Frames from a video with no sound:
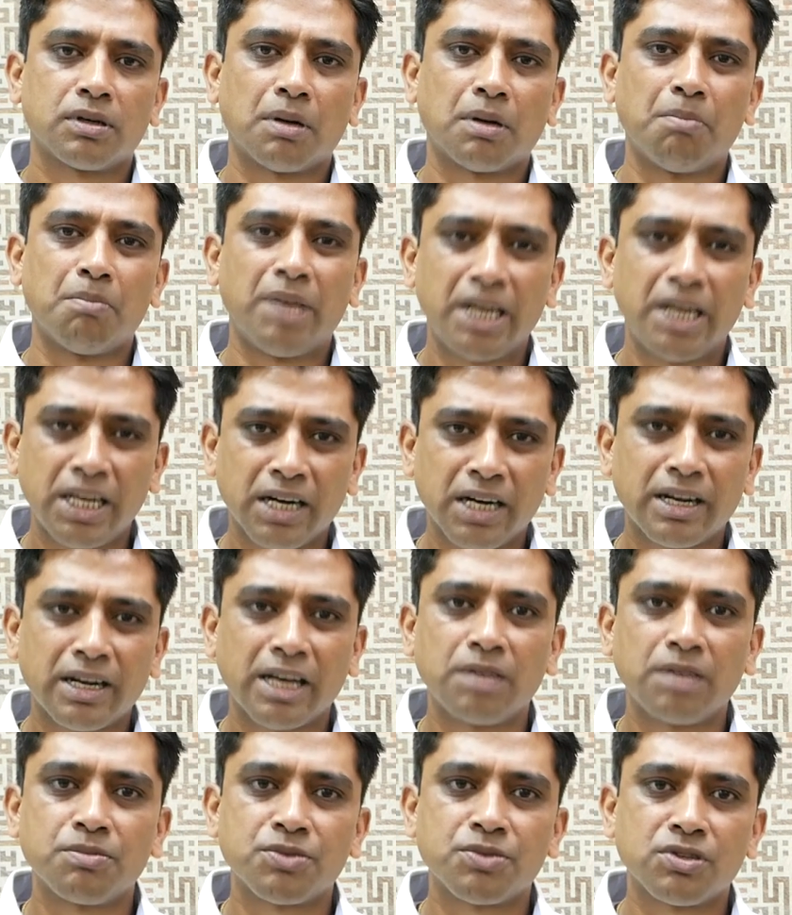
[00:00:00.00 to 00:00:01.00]
many a
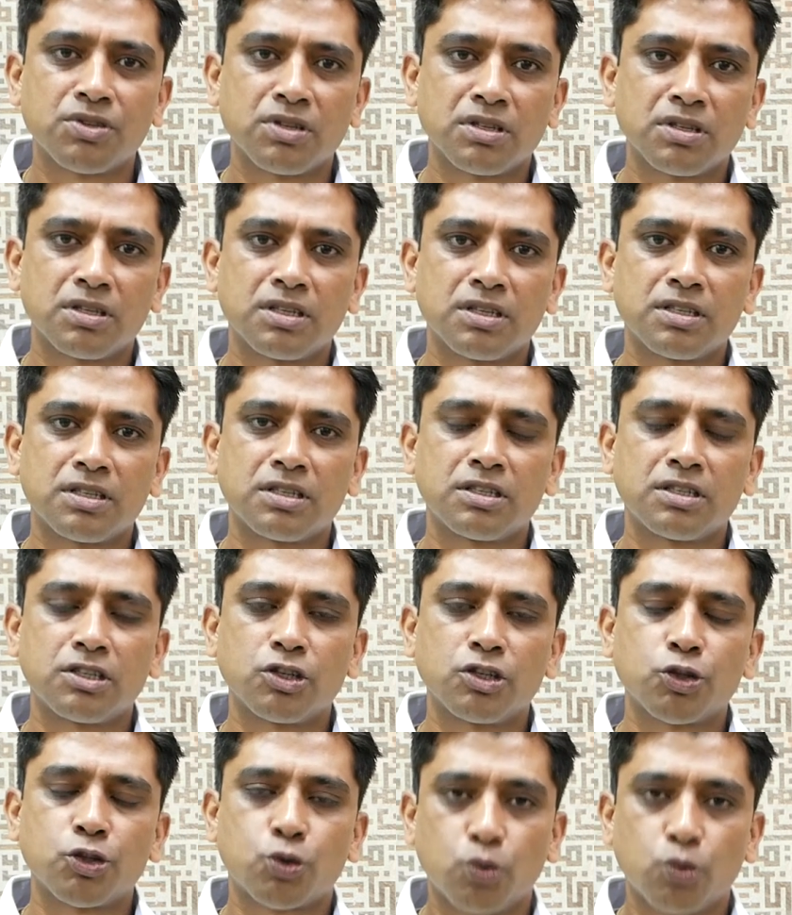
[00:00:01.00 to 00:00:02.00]
times
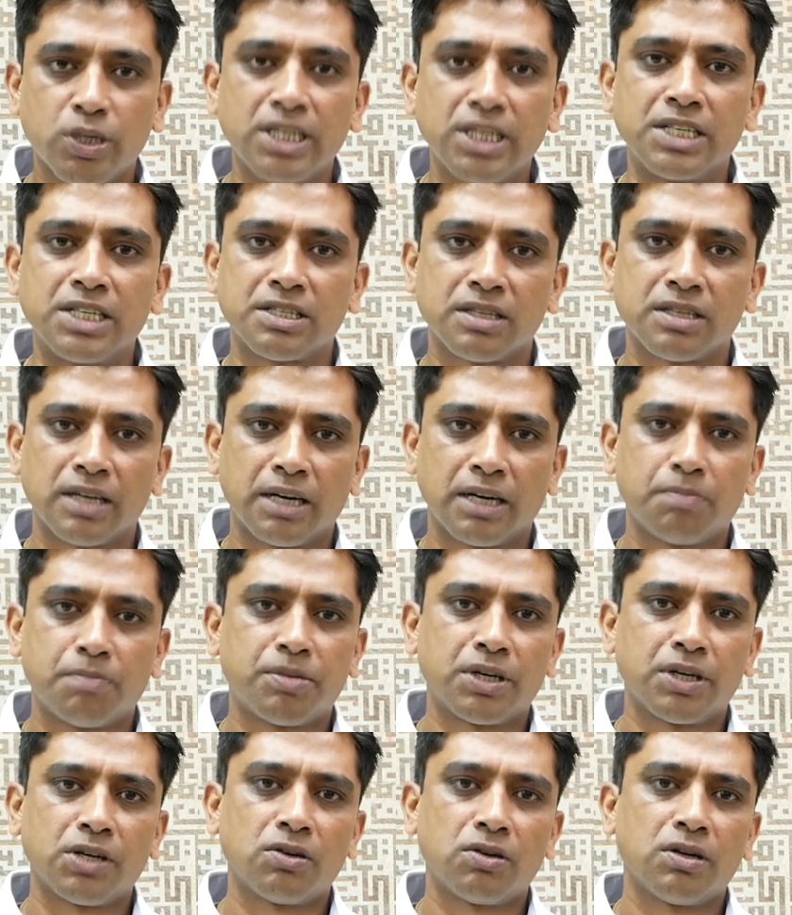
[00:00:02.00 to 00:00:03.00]
the students, and
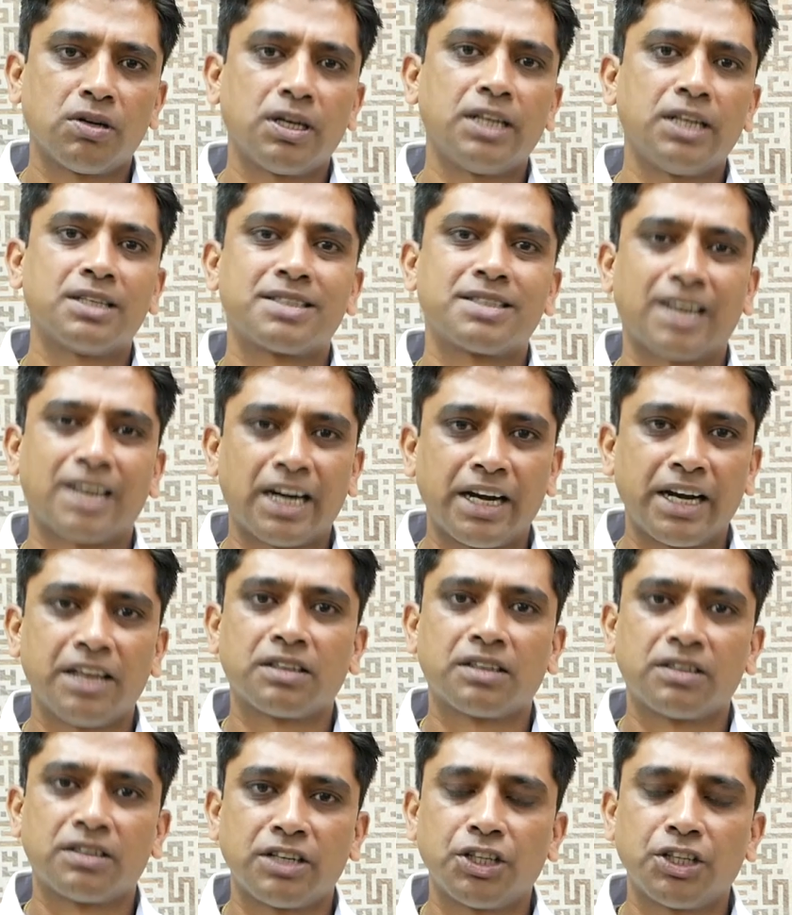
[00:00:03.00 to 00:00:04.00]
particularly in the second
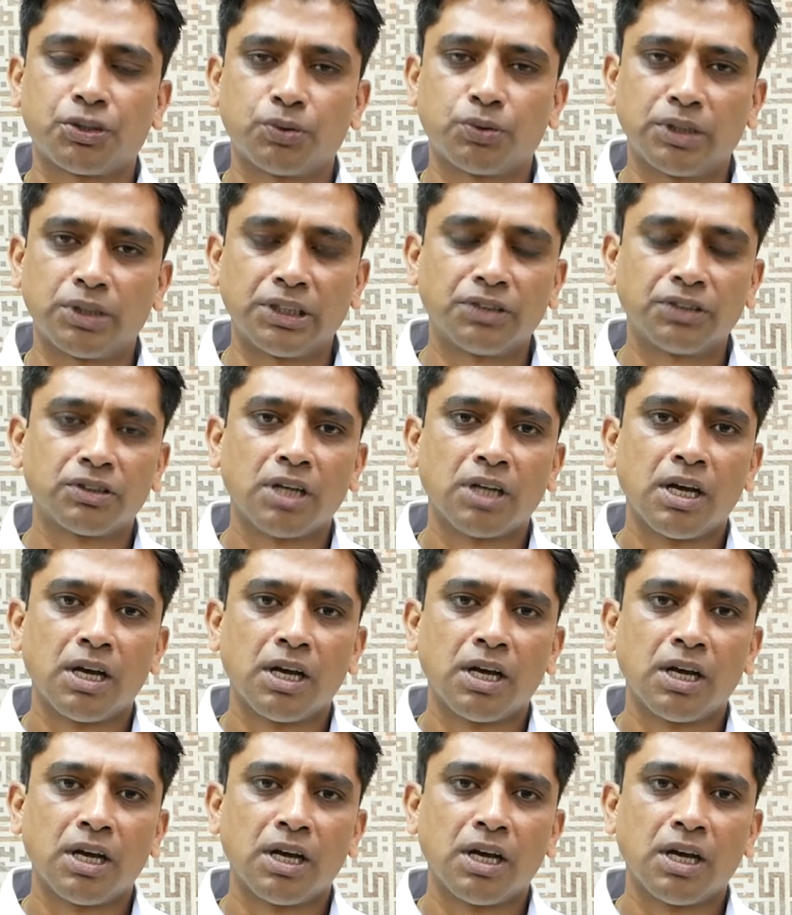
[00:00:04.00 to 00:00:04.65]
year, third year students,